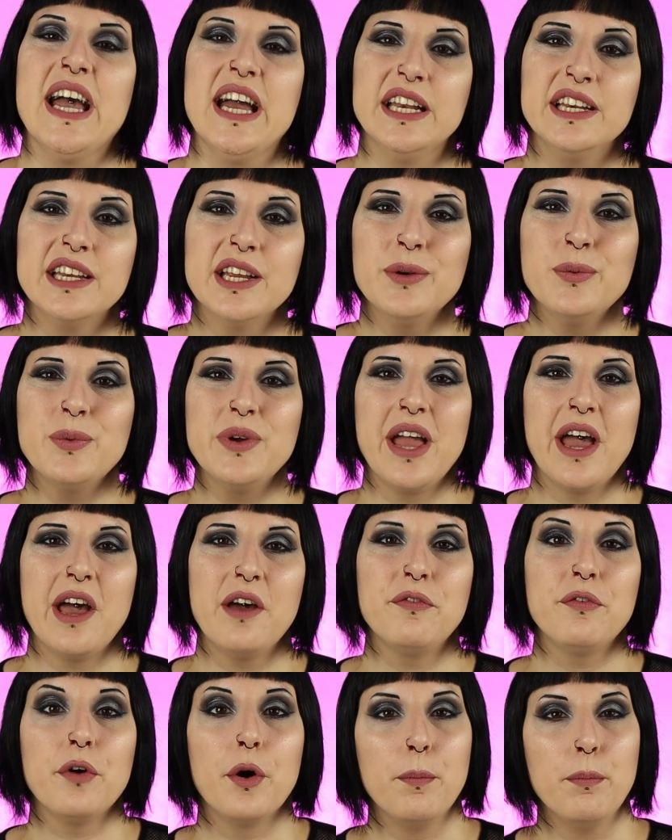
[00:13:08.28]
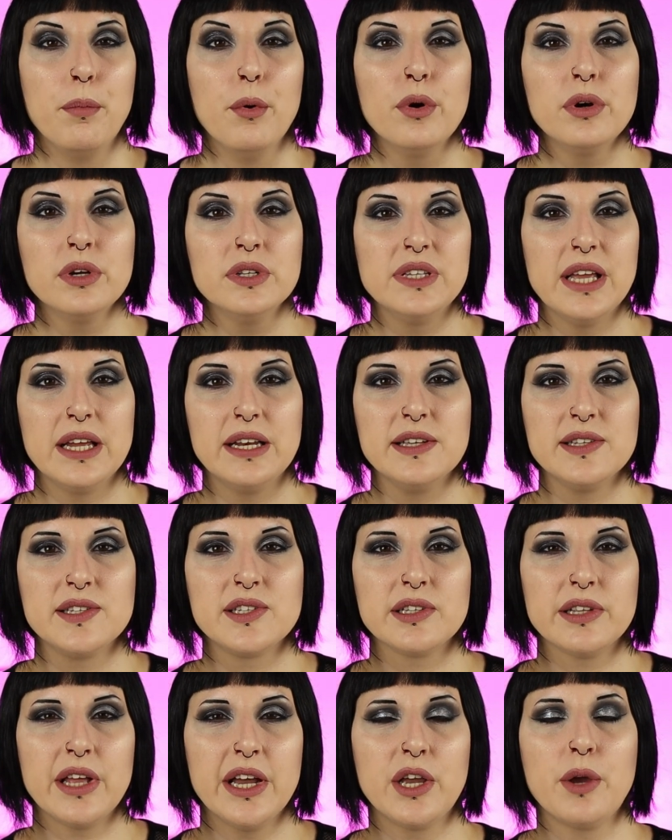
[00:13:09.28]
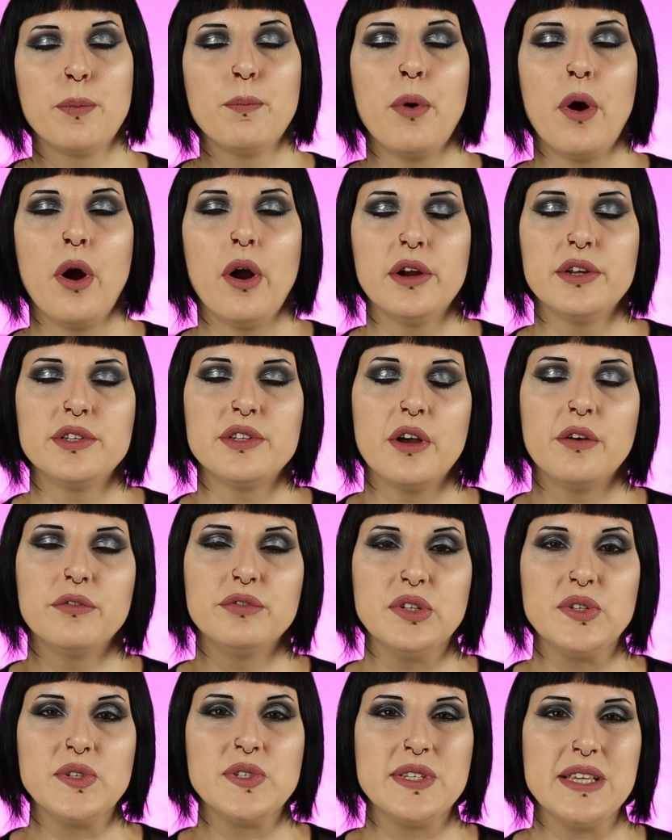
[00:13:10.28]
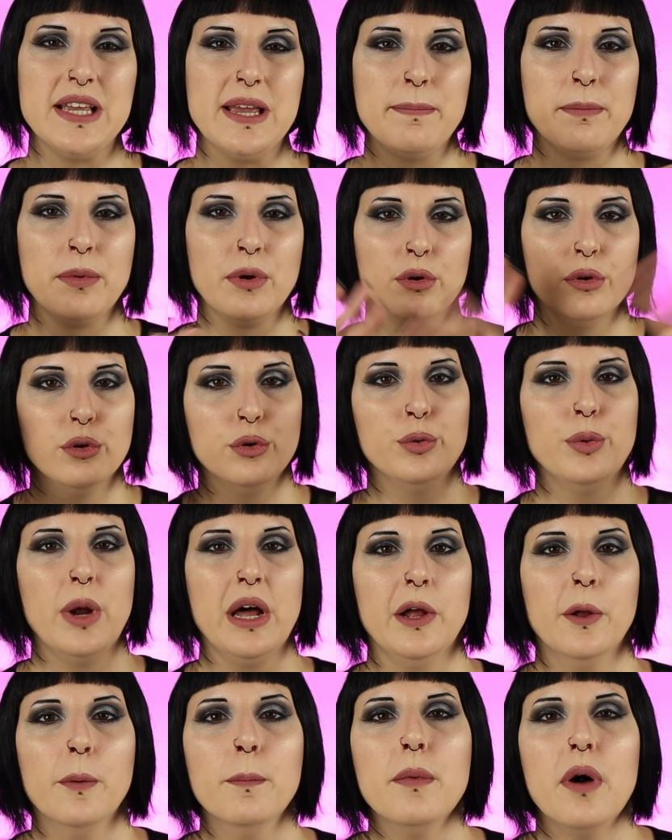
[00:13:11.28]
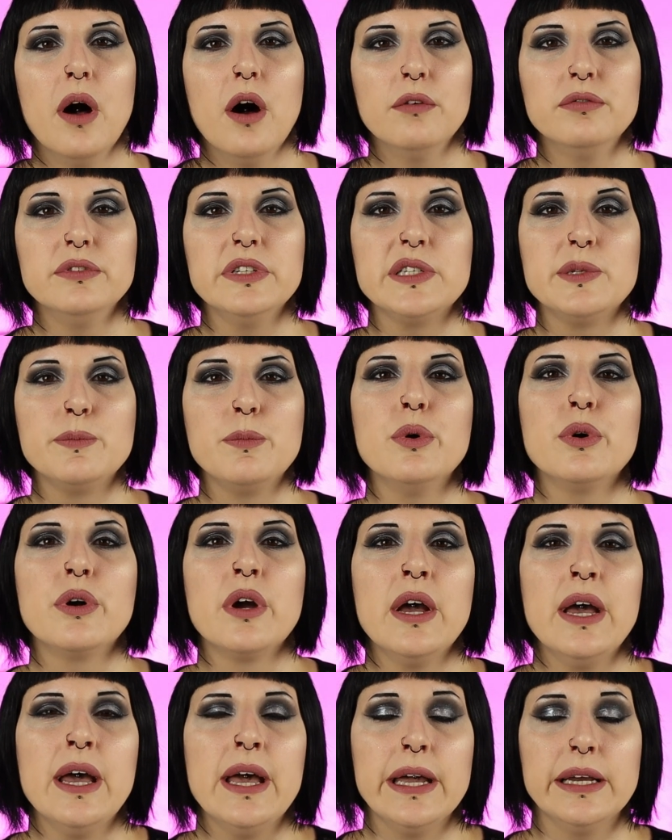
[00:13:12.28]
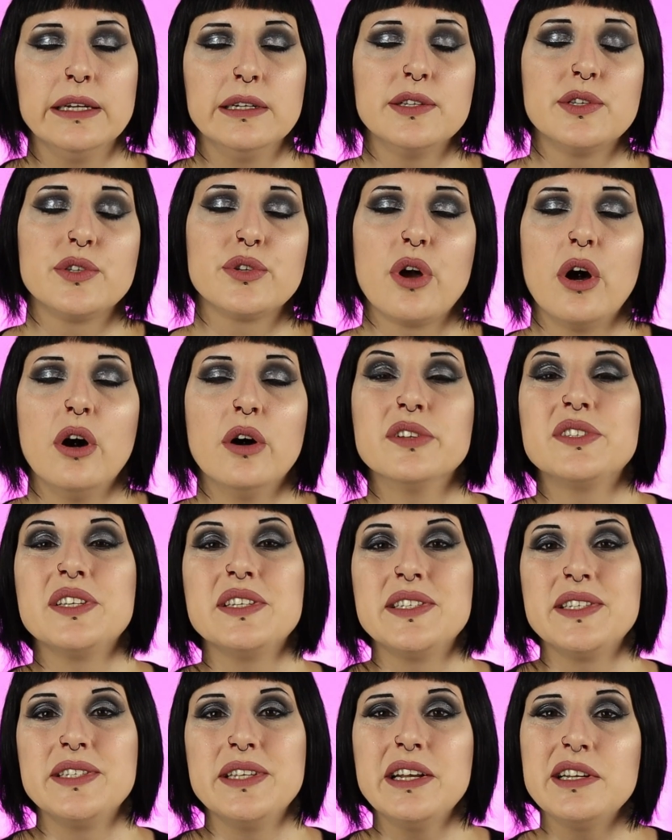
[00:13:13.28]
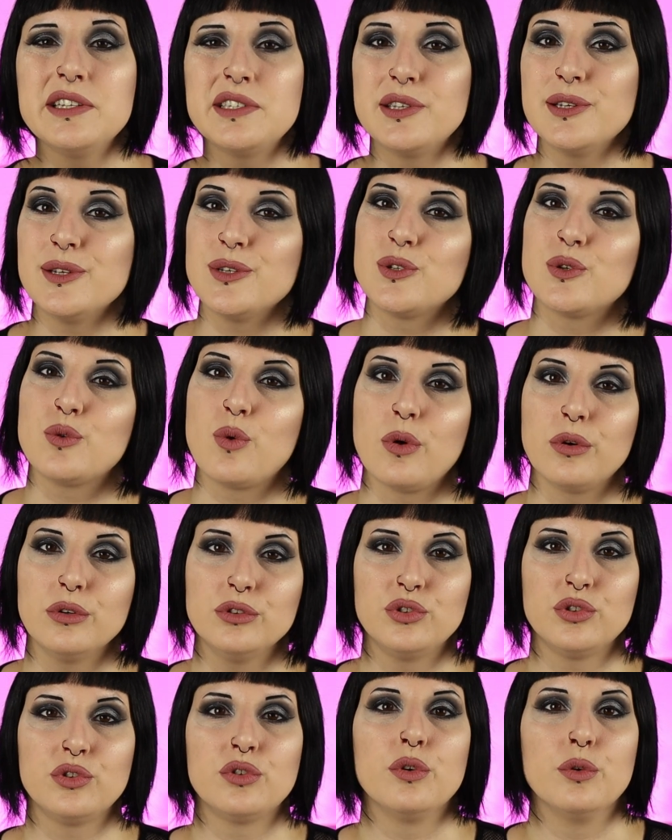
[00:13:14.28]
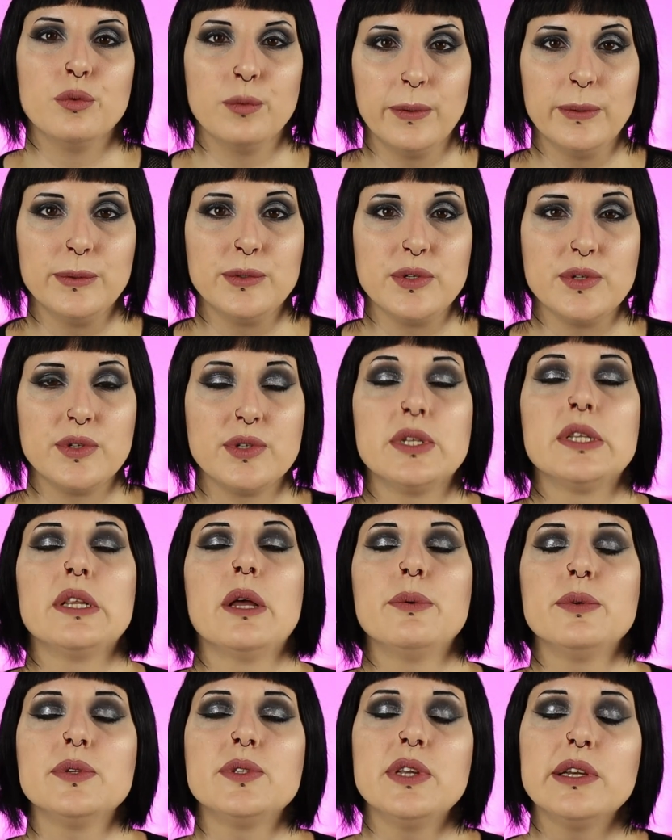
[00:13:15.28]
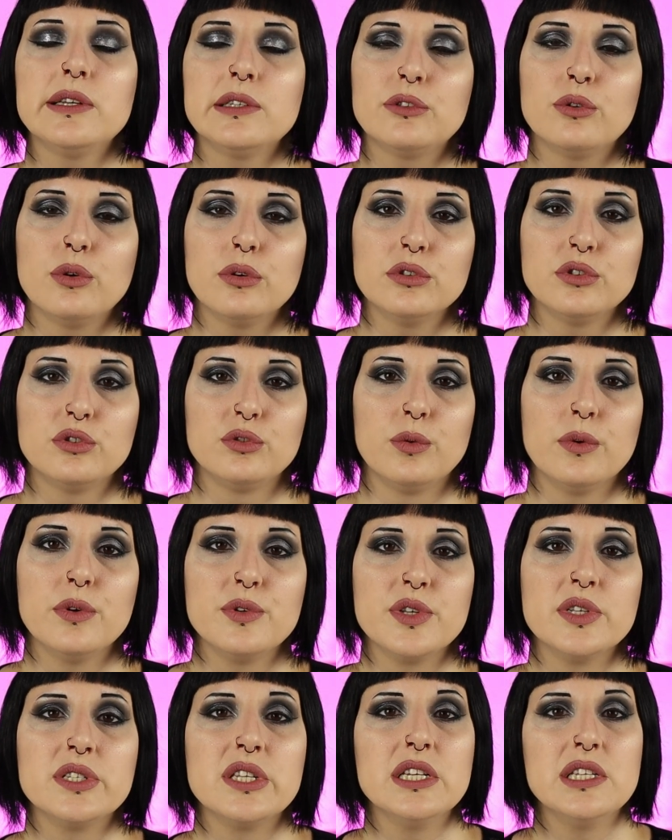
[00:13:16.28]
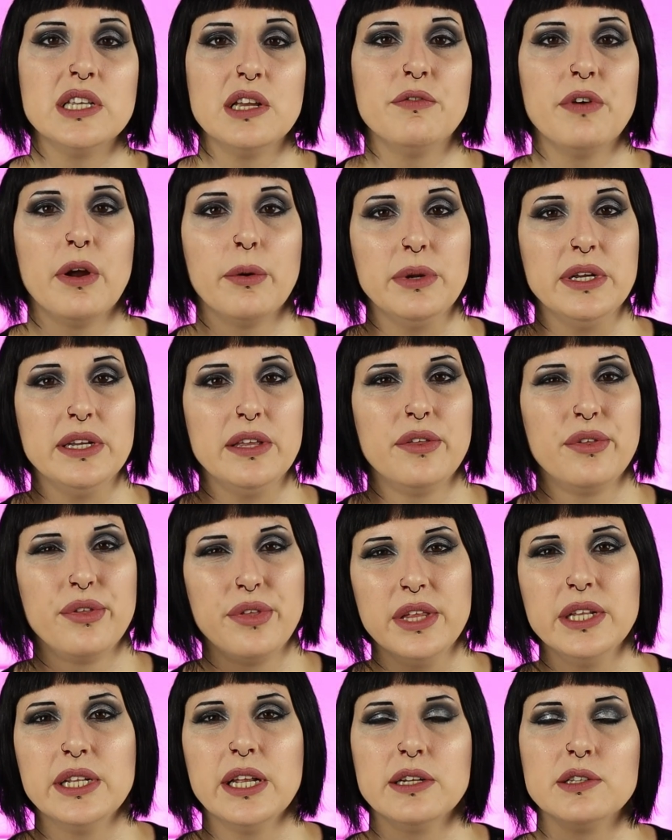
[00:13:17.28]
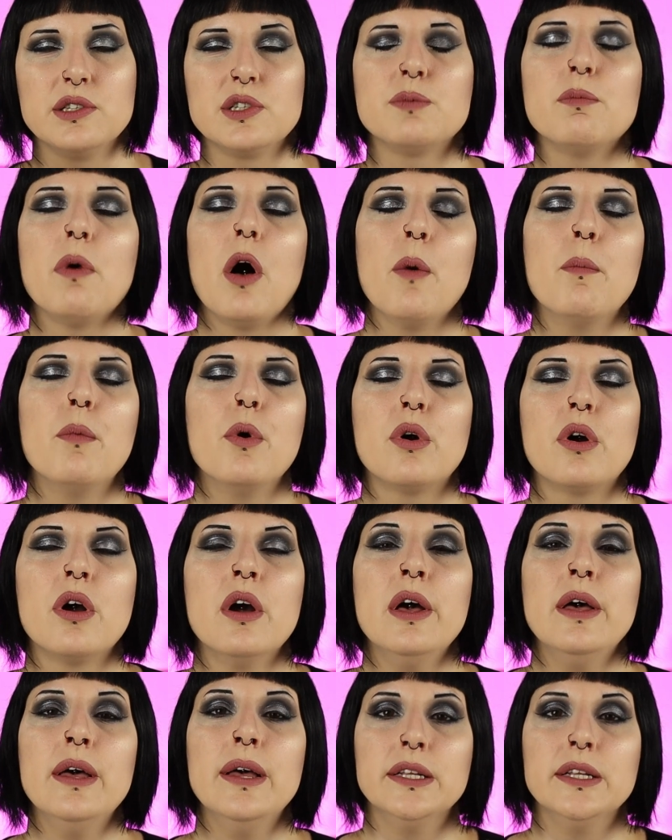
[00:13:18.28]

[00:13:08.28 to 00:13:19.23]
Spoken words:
And then we have a book that is like part of the same realm of this book, and is called 6 Scorched Roses. Now, 6 Scorched Roses is a very thin and small book.